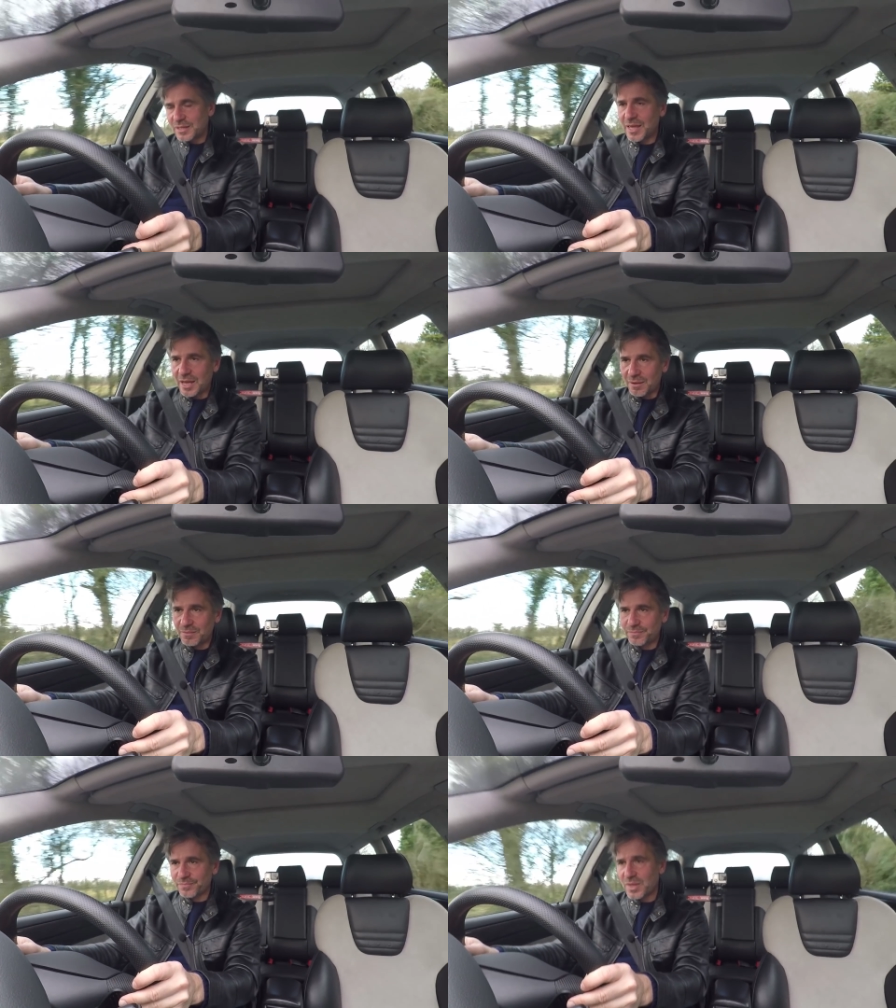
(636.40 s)
yeah,
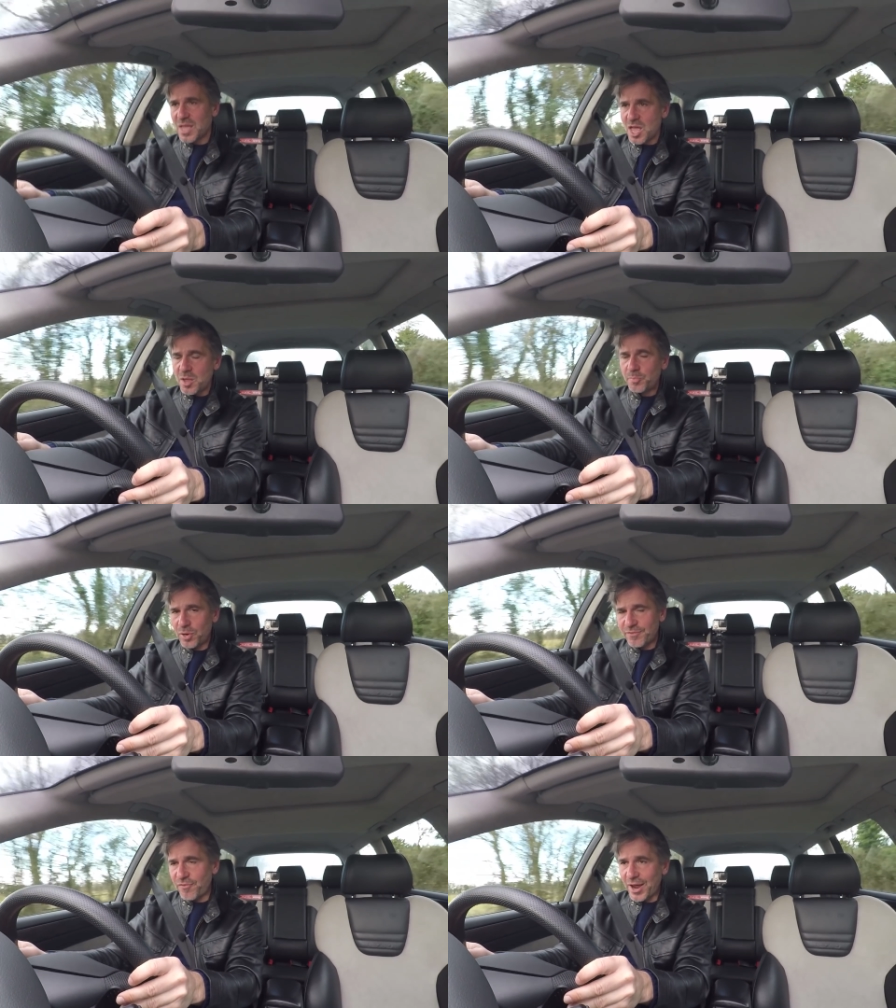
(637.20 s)

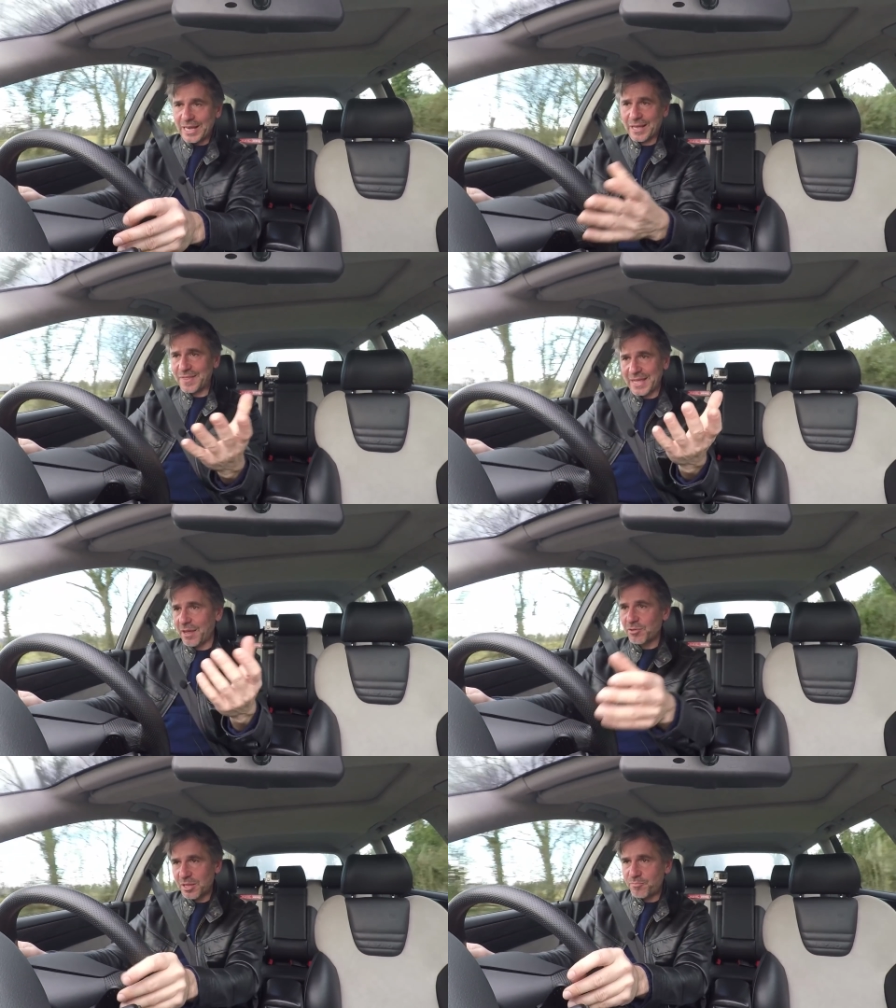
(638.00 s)
pretty frightening. I think
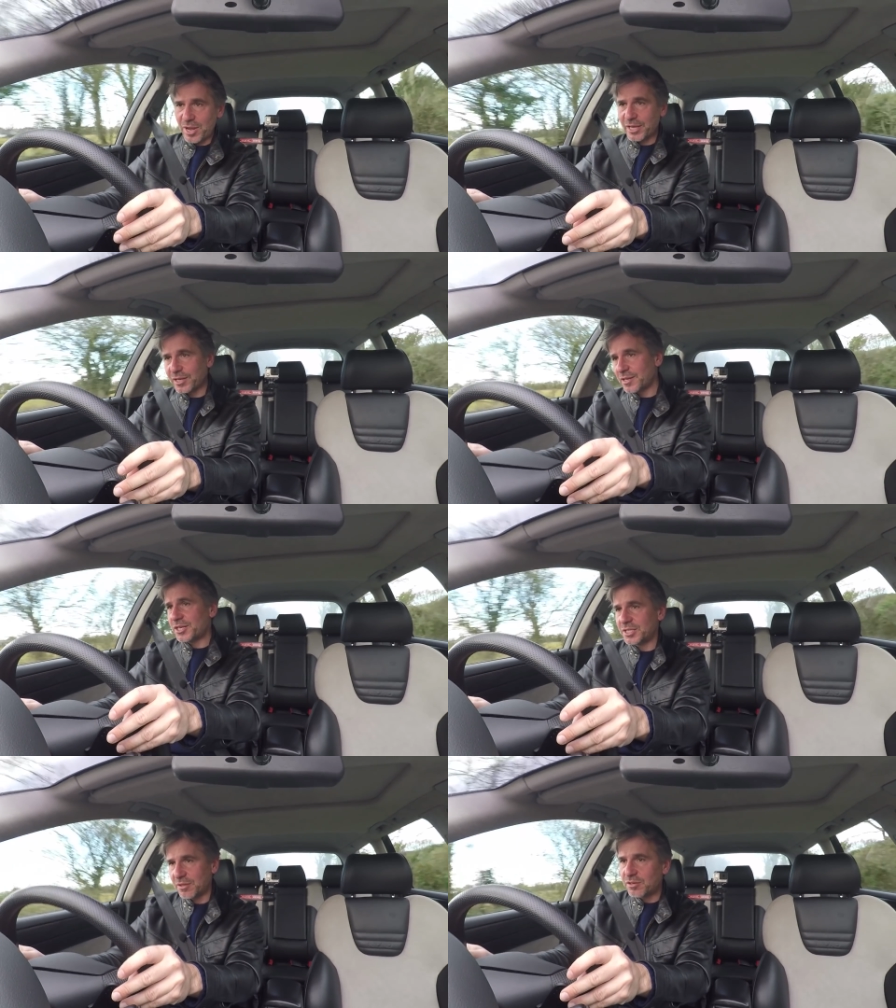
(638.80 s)
it was in pretty good
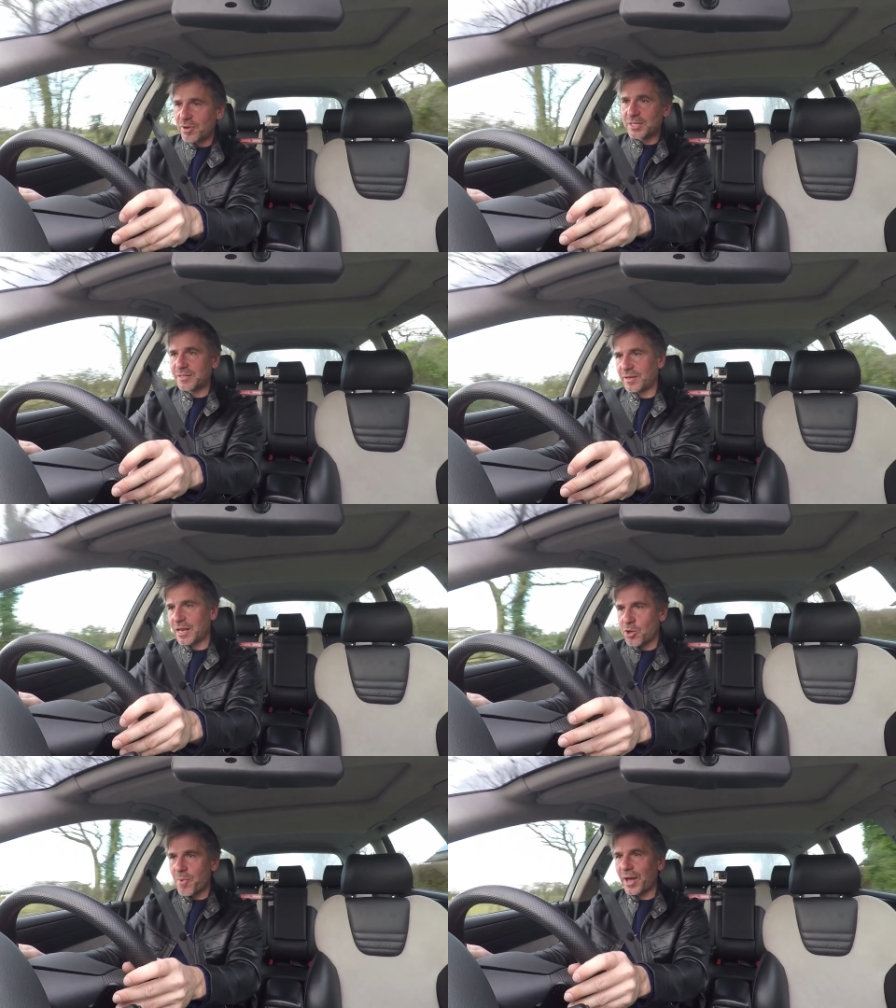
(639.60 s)
condition. It was a relatively
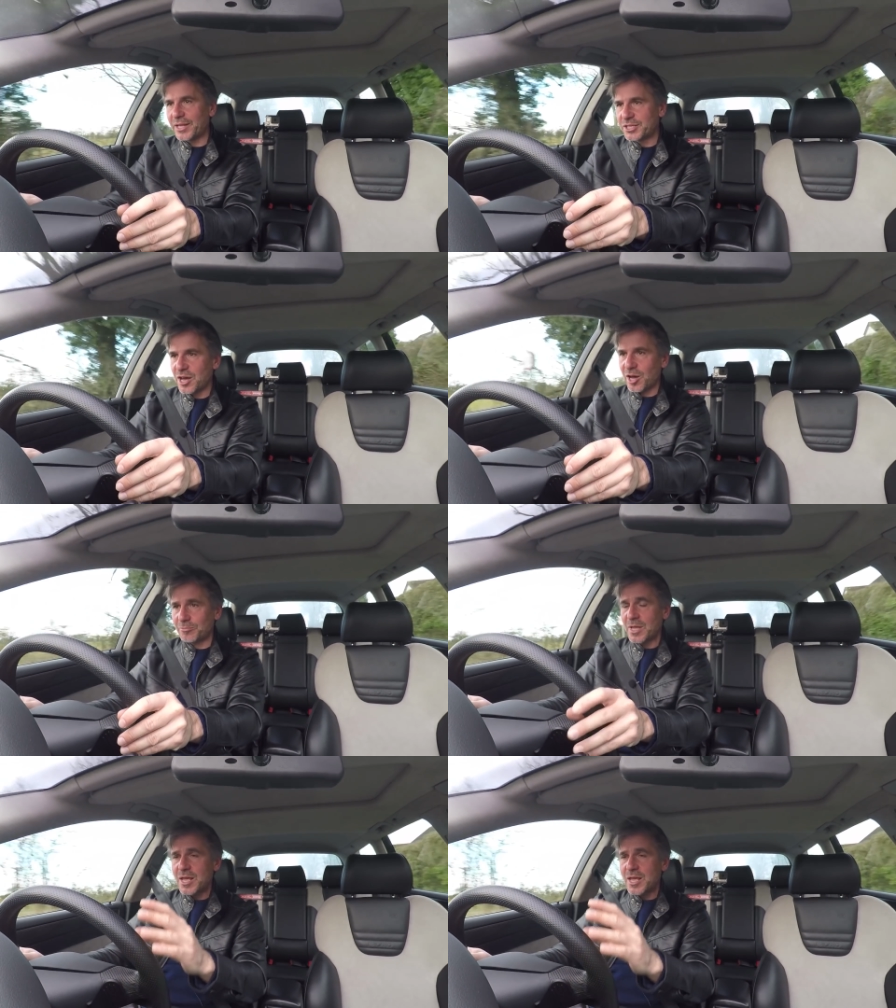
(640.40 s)
low mileage car.